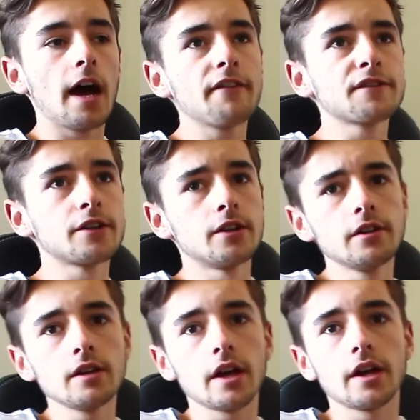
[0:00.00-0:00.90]

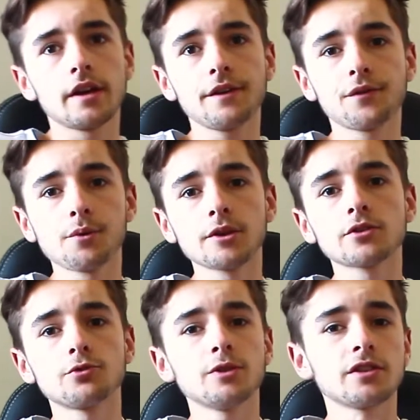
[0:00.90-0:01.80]
After, if you want
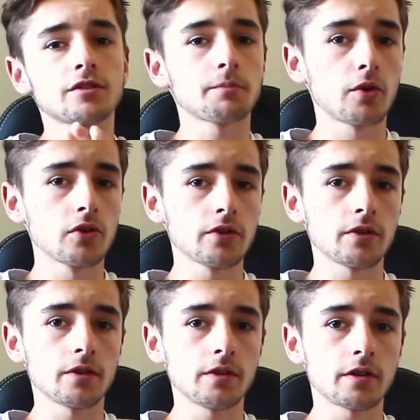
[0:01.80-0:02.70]
to reduce more
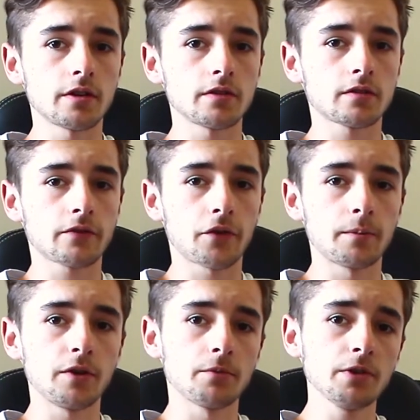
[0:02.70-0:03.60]
the noise
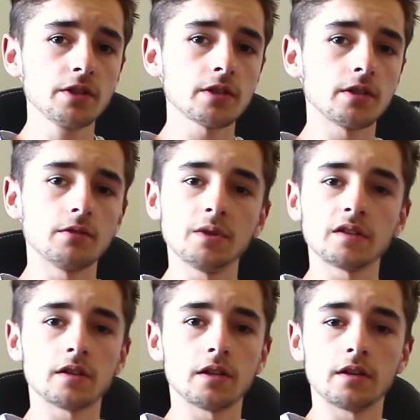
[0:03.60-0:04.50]
from your printer
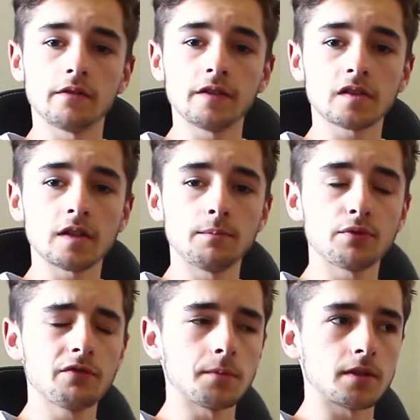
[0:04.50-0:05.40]
with this
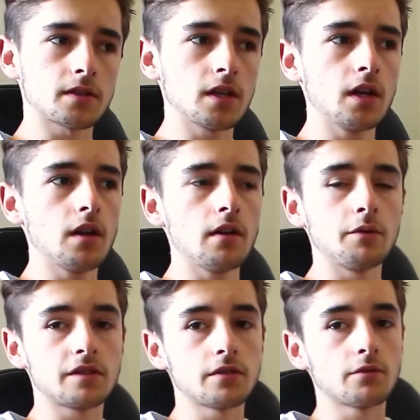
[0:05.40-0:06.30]
improvement,
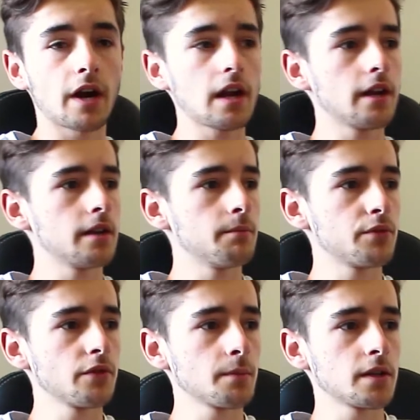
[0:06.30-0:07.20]
with the dryline
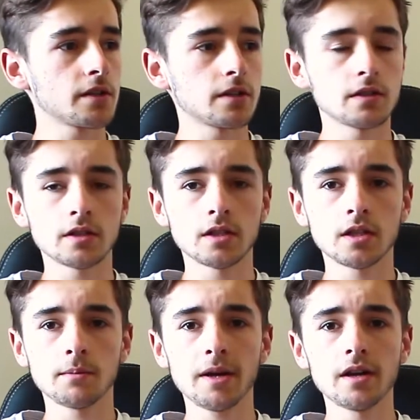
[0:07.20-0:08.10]
improvement and
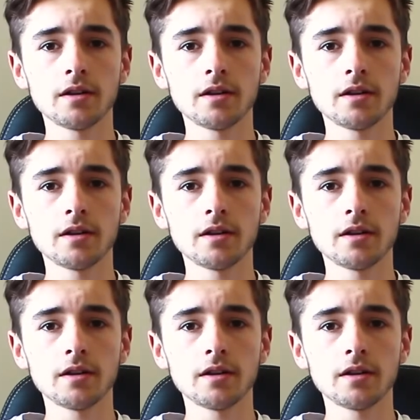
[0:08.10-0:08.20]
the